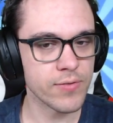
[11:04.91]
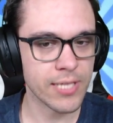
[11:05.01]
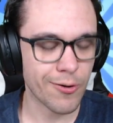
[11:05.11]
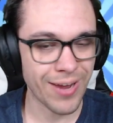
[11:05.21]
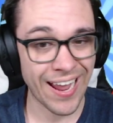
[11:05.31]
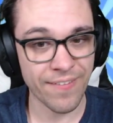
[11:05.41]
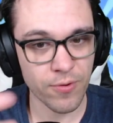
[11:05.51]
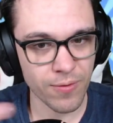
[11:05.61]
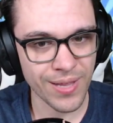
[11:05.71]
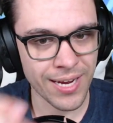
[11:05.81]
They don't have to
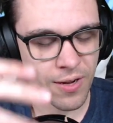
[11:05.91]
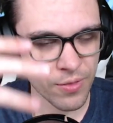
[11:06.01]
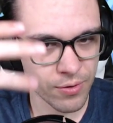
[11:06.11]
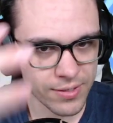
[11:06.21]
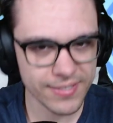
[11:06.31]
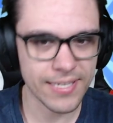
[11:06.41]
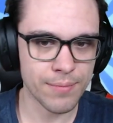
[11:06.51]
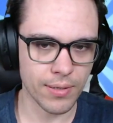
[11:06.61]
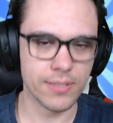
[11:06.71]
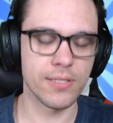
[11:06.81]
rely on their
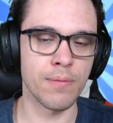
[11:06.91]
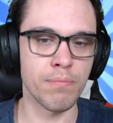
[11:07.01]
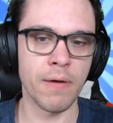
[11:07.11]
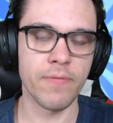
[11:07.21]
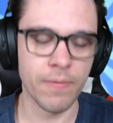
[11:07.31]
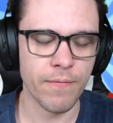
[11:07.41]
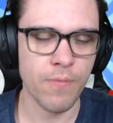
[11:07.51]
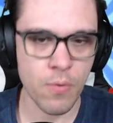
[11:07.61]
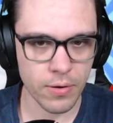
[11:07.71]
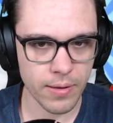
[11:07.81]
teammates to buff them
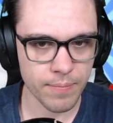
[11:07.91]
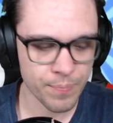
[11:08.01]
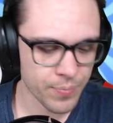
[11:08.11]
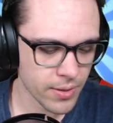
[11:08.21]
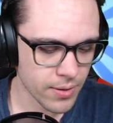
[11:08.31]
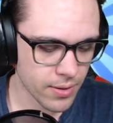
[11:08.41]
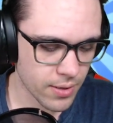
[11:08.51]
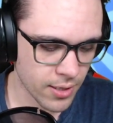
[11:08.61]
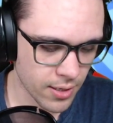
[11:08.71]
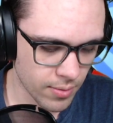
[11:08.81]
for them,
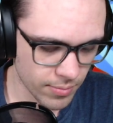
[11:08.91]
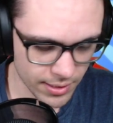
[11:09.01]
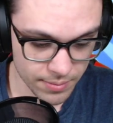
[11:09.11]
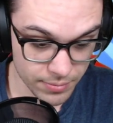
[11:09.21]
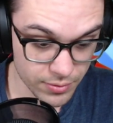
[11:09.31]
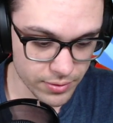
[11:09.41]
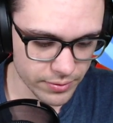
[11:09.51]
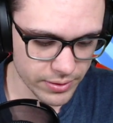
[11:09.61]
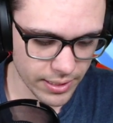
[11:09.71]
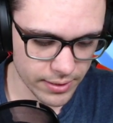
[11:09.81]
like in
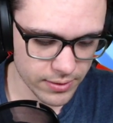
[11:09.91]
Mewtwo's case.